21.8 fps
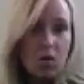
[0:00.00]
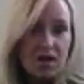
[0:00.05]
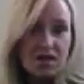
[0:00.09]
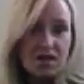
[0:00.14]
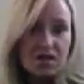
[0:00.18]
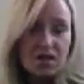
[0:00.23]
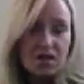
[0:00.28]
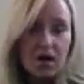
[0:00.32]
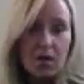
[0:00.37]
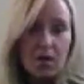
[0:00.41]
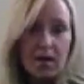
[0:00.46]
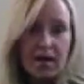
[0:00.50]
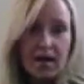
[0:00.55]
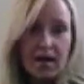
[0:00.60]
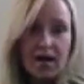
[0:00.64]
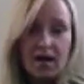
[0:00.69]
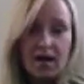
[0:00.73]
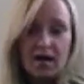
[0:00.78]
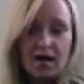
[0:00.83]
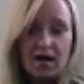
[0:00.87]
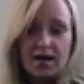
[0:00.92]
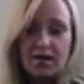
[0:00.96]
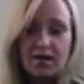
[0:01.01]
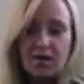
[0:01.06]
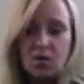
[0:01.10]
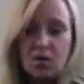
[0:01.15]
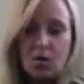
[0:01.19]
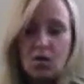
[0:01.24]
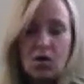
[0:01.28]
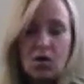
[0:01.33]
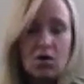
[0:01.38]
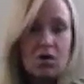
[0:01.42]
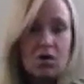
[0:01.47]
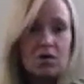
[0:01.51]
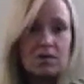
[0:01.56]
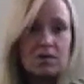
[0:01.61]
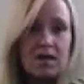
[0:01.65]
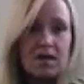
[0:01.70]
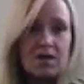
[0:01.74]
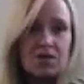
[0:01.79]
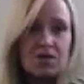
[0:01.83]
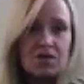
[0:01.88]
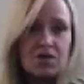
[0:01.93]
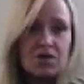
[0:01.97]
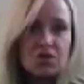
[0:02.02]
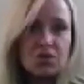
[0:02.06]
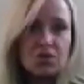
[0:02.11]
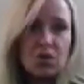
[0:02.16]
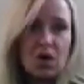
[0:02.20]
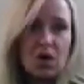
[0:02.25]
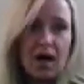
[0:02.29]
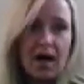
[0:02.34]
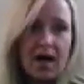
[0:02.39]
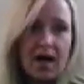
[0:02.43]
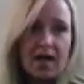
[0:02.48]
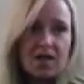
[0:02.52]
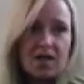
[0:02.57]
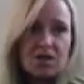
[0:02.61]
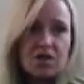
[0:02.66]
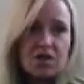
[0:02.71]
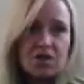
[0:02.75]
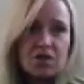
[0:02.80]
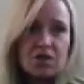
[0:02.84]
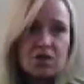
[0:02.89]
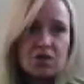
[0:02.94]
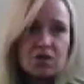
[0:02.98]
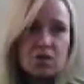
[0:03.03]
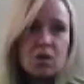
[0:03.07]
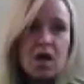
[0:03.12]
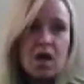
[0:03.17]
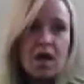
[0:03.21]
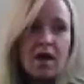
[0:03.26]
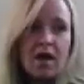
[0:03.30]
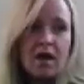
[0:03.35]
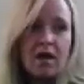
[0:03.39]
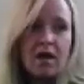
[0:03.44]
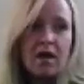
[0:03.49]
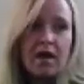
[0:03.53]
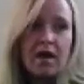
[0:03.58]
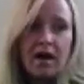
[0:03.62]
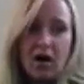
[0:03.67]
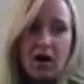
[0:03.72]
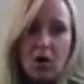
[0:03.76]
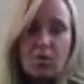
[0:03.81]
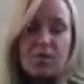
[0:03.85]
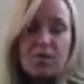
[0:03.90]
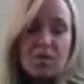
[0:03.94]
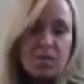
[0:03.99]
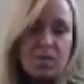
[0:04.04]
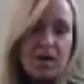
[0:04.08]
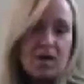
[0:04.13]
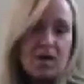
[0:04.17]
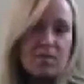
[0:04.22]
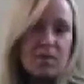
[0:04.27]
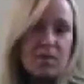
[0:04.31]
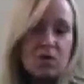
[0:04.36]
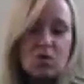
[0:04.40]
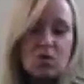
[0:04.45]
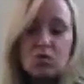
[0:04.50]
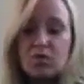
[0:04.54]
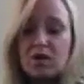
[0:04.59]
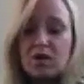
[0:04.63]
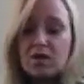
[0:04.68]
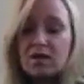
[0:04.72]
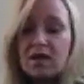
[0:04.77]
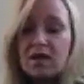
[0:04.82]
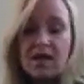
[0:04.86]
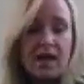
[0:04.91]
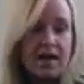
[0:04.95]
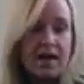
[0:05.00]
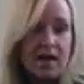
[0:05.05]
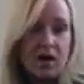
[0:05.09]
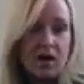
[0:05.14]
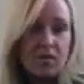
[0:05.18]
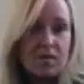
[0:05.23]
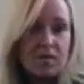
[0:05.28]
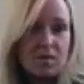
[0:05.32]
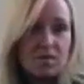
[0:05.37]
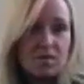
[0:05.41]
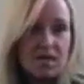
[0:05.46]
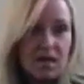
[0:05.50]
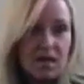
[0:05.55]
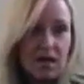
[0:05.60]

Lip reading: what's going on in the world, and to try to help the people who really can't help